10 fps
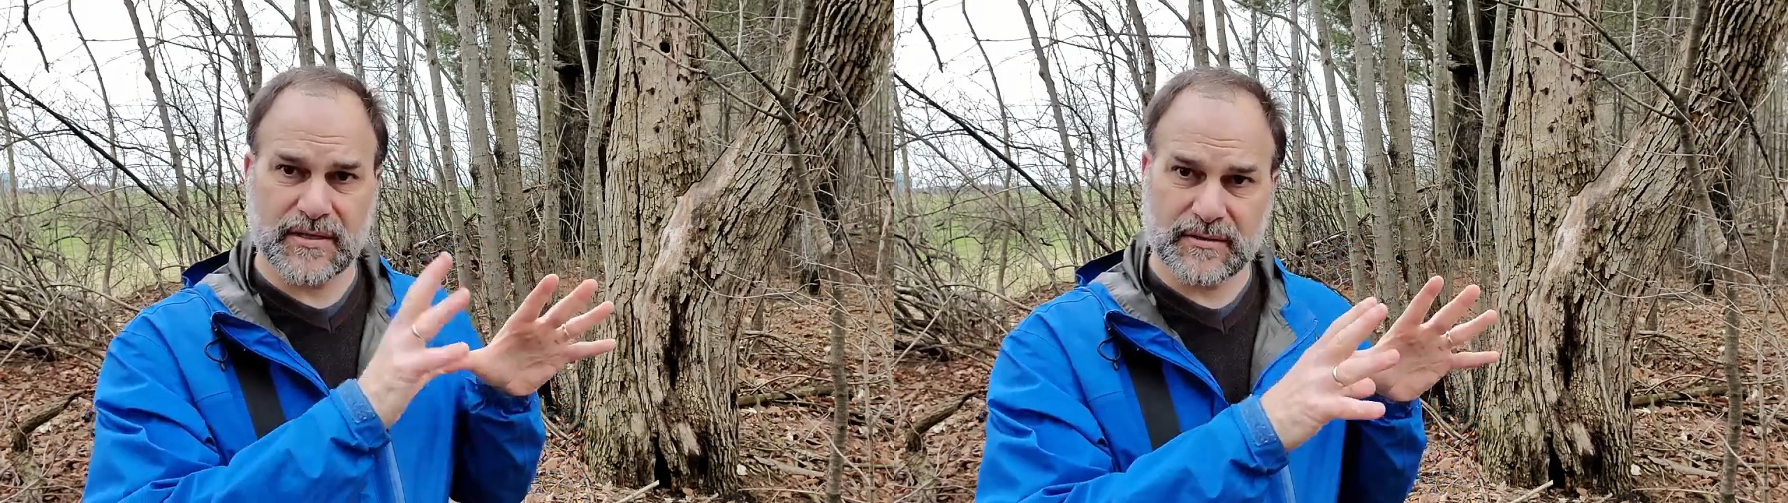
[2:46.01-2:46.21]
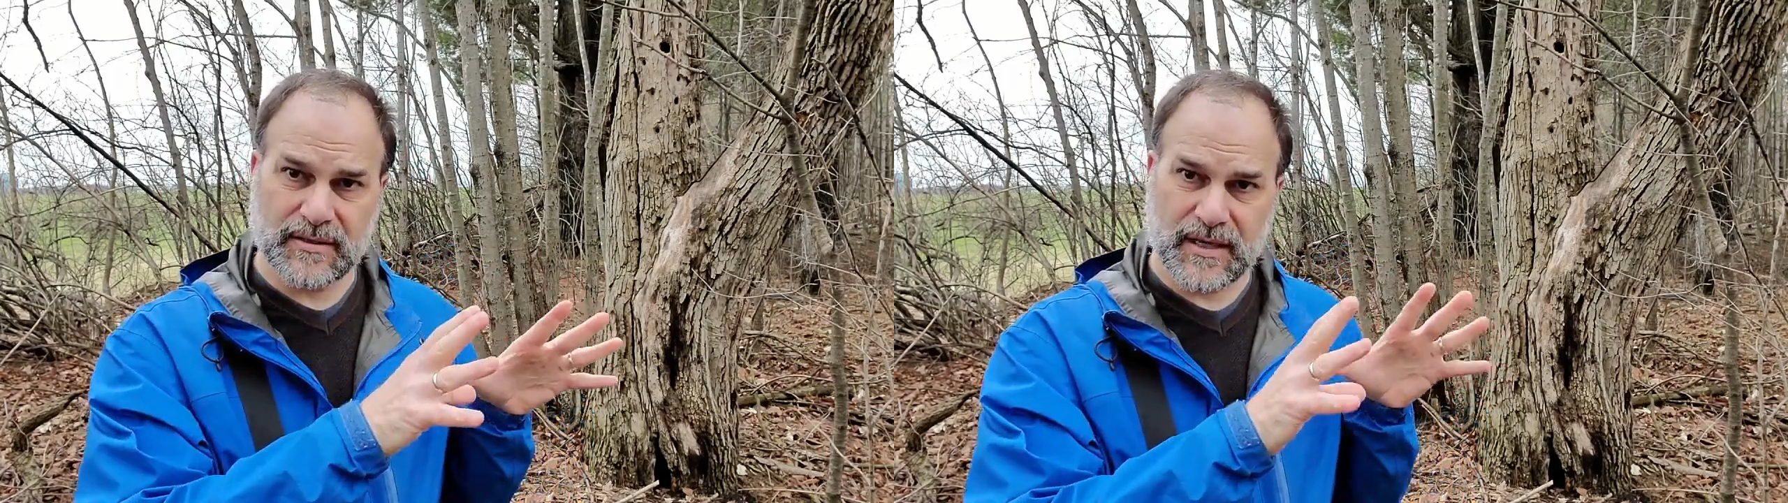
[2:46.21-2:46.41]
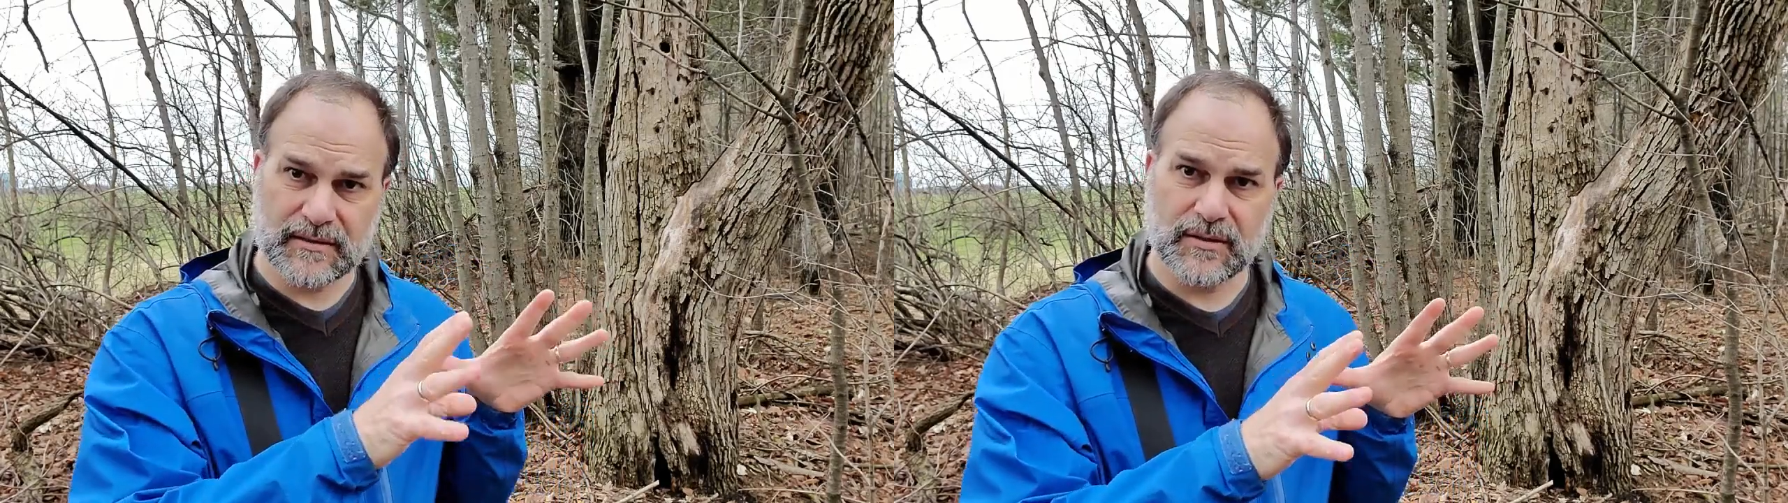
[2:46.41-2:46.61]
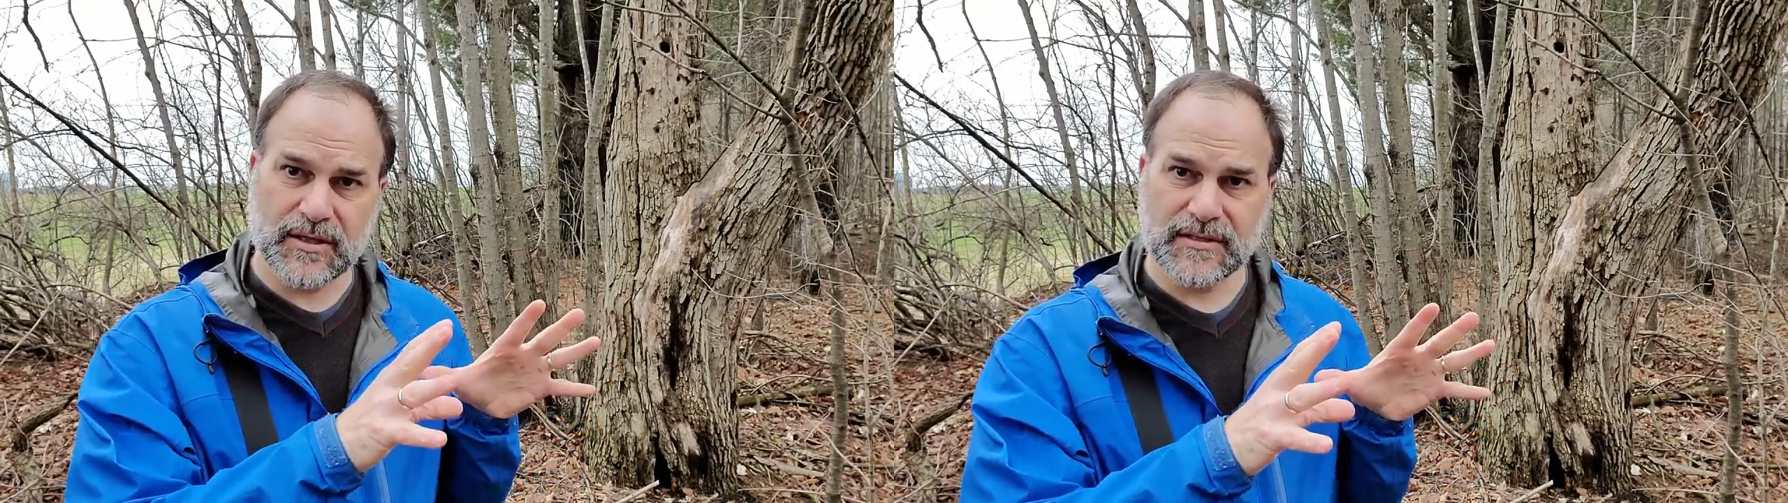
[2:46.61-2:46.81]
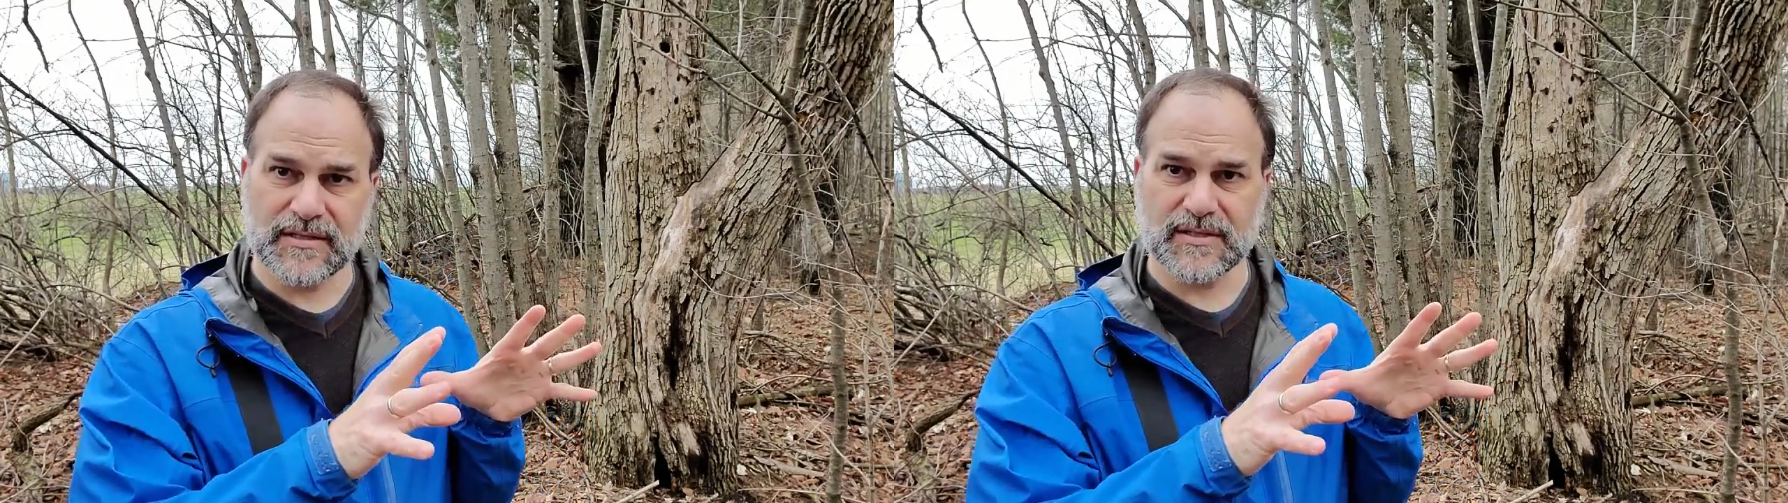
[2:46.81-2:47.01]
and
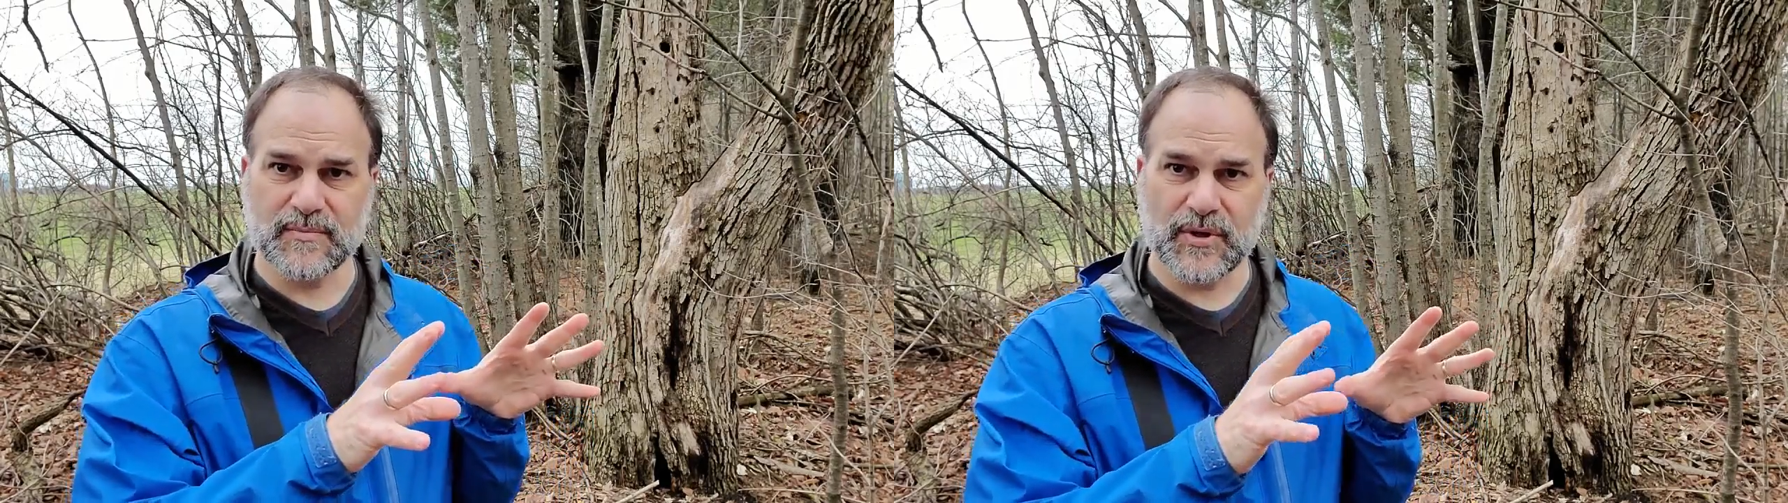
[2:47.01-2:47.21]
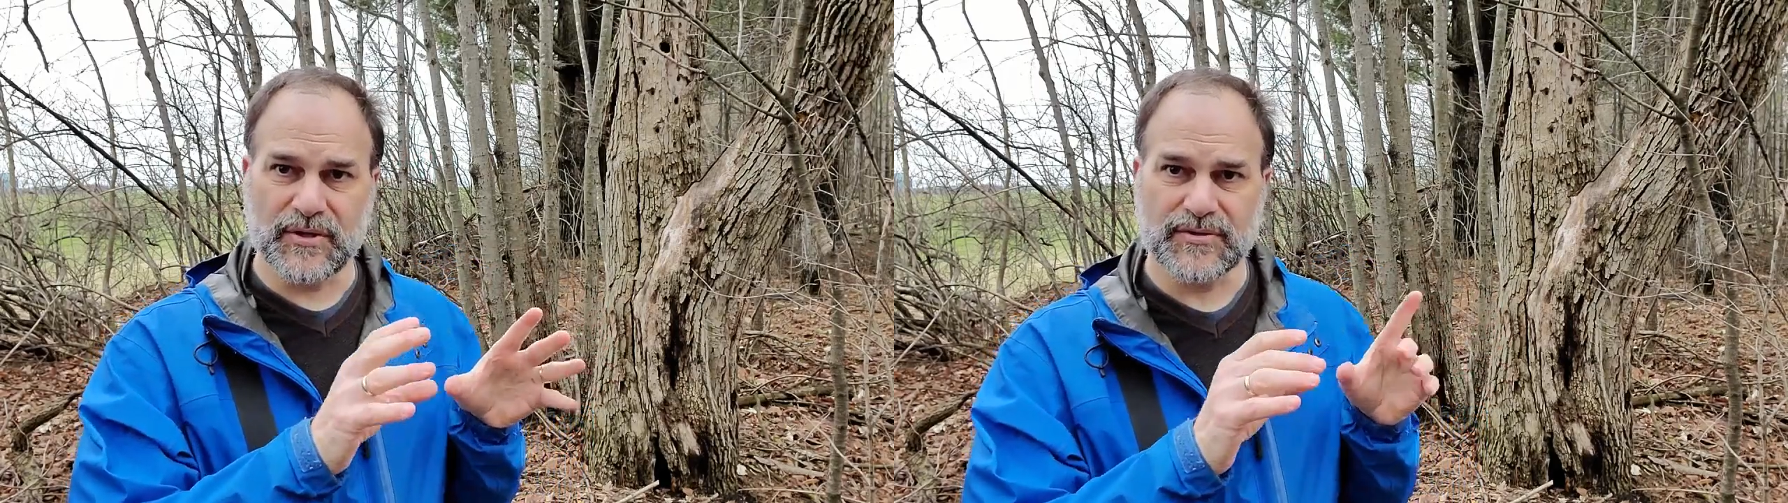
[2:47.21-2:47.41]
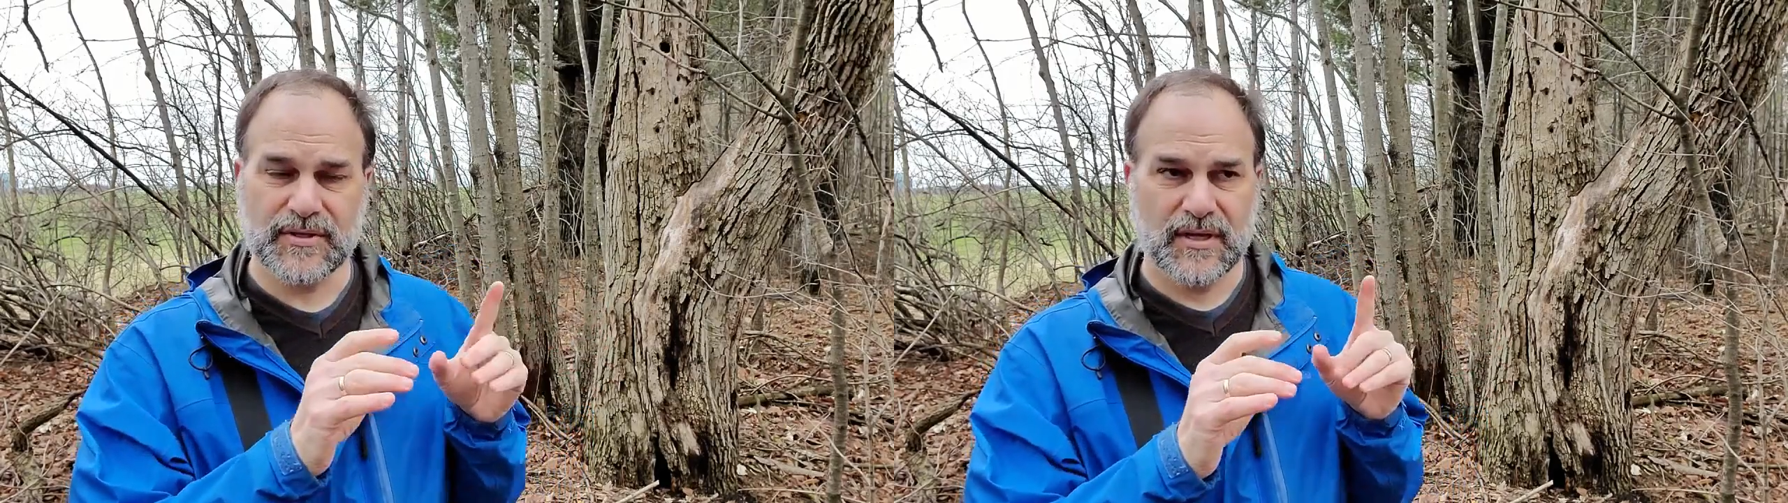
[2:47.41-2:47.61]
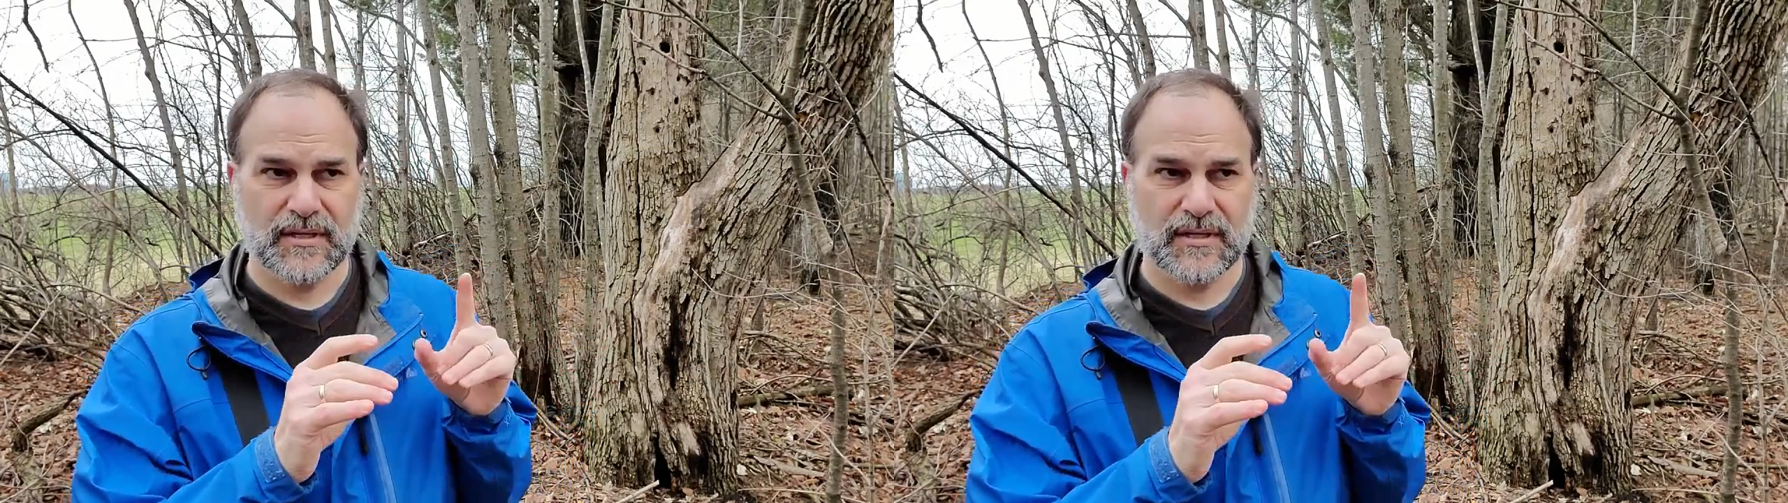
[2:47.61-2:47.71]
look at these birds,